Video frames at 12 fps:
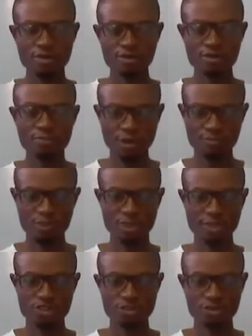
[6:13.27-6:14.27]

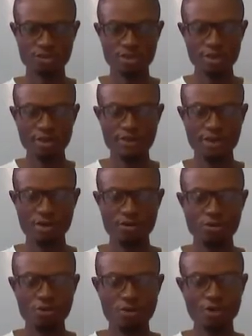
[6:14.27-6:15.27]
depopulation.
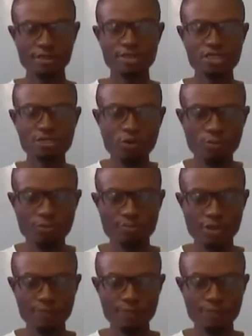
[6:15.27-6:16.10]
Now, when these people